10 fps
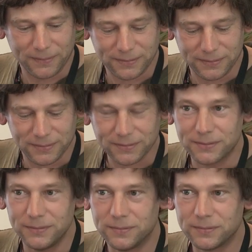Unless you want to
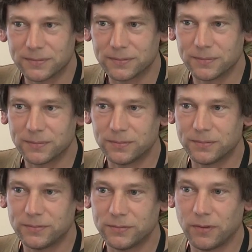take five minutes, then do
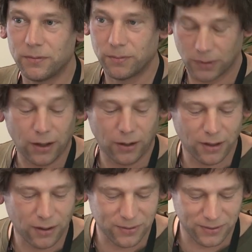five minutes. Yeah,
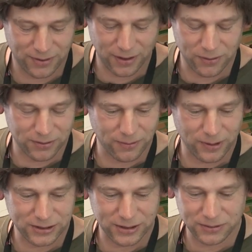I'll, I'll, do, I'll do some
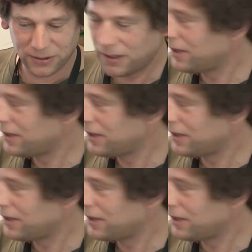questions.